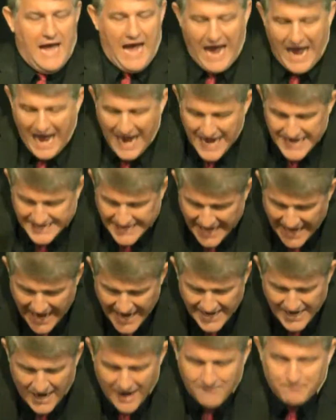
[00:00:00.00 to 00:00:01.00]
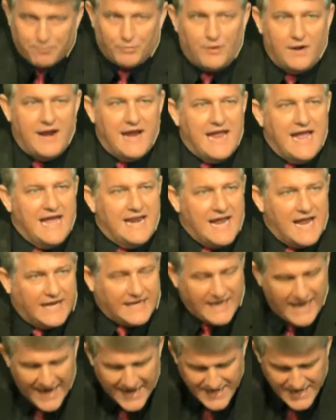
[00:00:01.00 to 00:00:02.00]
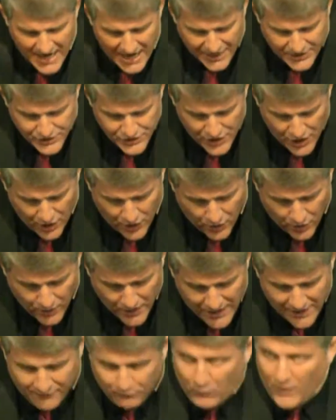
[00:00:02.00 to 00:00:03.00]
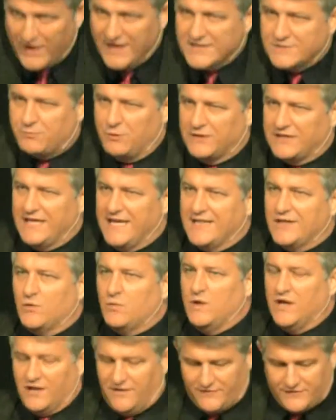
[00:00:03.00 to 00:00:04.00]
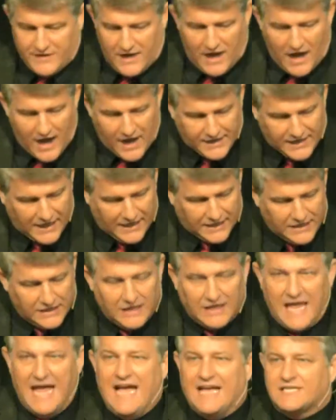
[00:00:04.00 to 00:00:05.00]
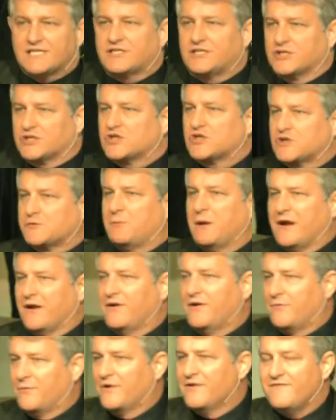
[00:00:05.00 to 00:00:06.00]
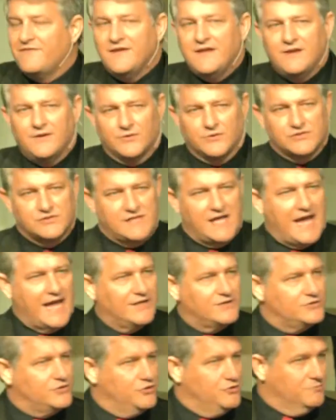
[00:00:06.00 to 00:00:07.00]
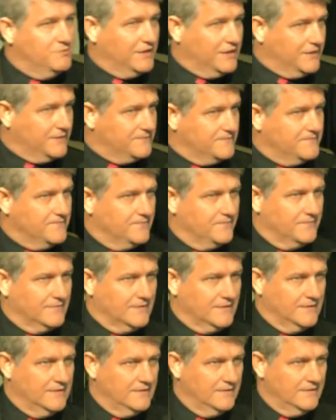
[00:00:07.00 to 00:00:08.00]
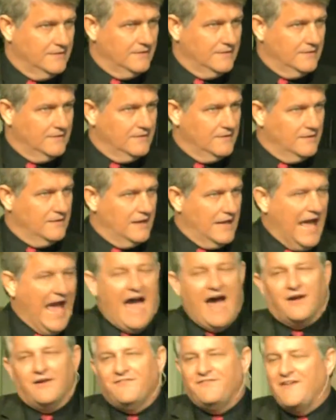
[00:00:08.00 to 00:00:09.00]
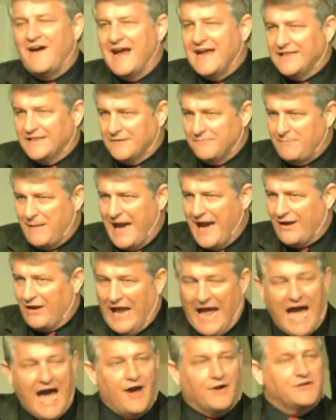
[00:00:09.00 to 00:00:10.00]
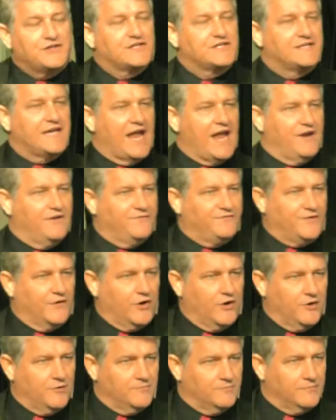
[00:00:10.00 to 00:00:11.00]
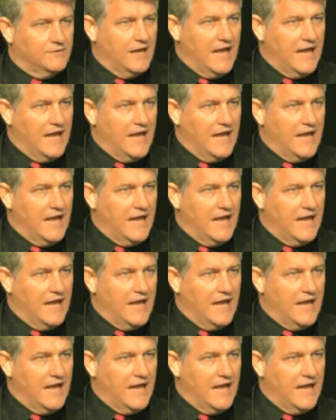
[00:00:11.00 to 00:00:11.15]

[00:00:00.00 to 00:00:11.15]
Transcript: I cannot pray and I cannot know what is within the will of God unless the Spirit reveals that to me. How to fight the battle, how to stand firm,